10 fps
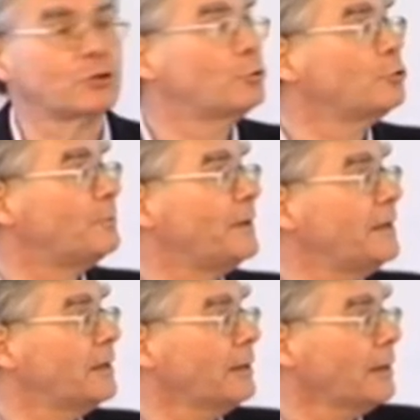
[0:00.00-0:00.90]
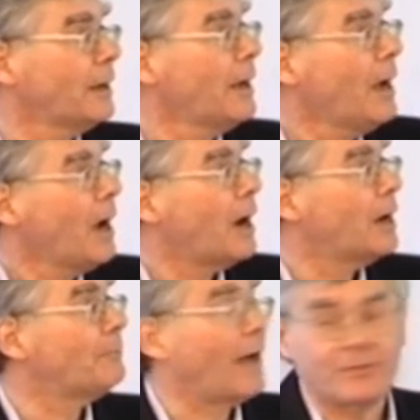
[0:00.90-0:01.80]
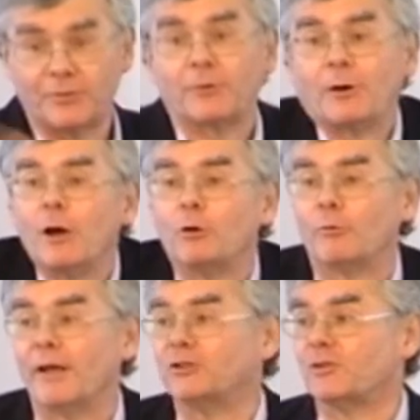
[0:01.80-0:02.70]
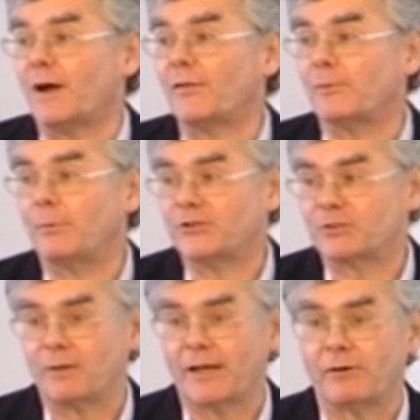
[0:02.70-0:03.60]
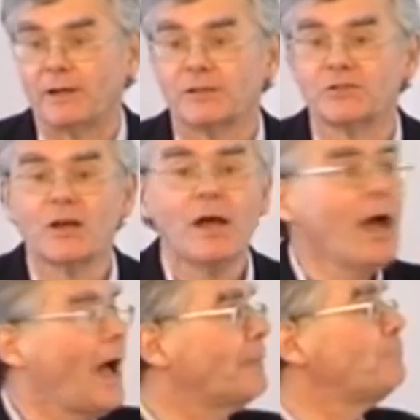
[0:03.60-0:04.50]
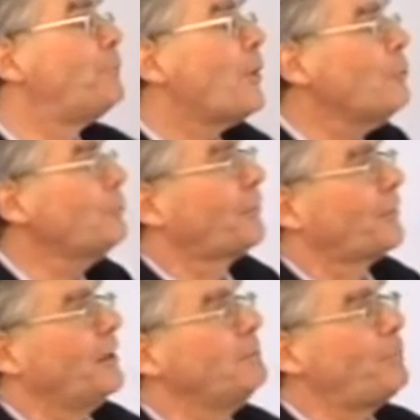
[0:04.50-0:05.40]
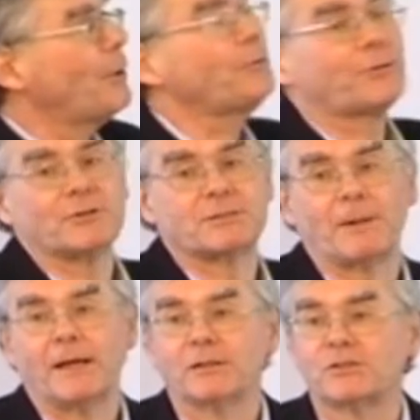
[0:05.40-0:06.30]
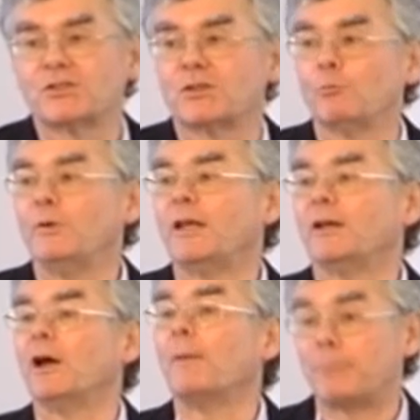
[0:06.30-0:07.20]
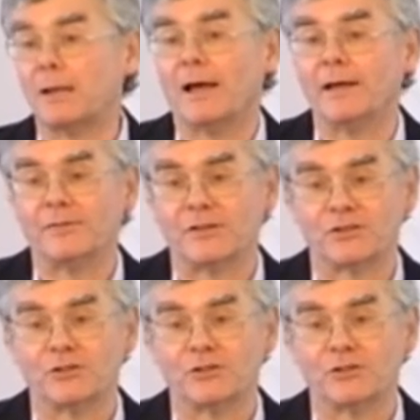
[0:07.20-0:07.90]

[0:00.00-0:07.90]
could be? And there are a whole range of other possible areas. And in both respects, we can apply this